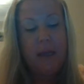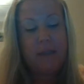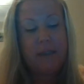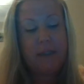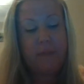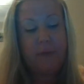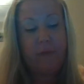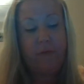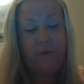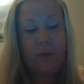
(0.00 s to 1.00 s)

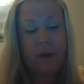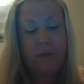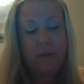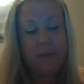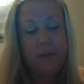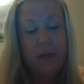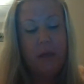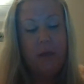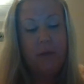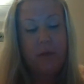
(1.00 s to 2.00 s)
Despereaux froze.
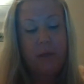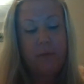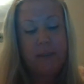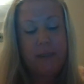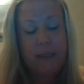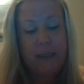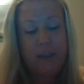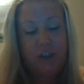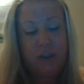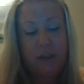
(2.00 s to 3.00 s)
Cook was in the
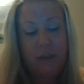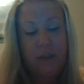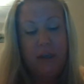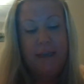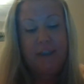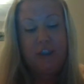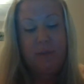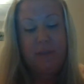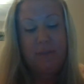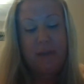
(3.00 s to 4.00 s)
kitchen. She
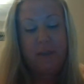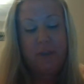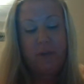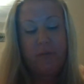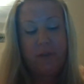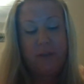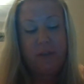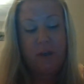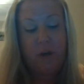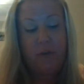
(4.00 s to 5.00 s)
was bent over the
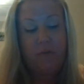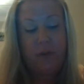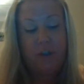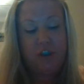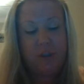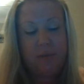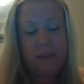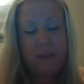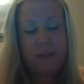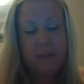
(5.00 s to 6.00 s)
stove. She was
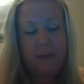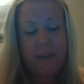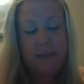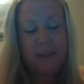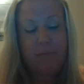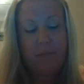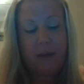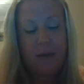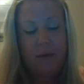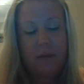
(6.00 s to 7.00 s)
stirring
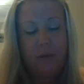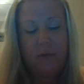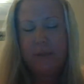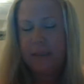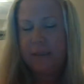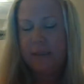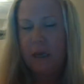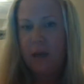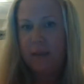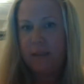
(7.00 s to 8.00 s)
something. Was it a
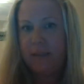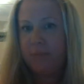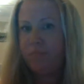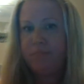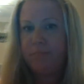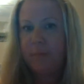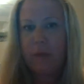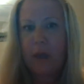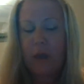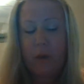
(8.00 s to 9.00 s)
sauce?
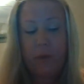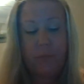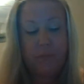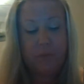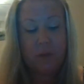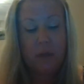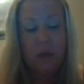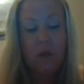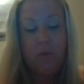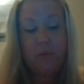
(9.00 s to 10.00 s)
No,
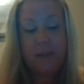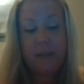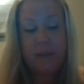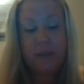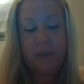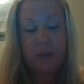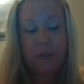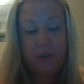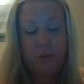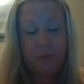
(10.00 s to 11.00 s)
was it a
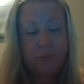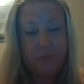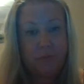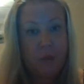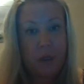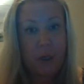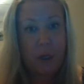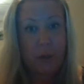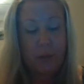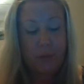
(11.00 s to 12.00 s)
stew?
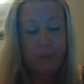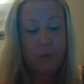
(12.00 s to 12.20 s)
No.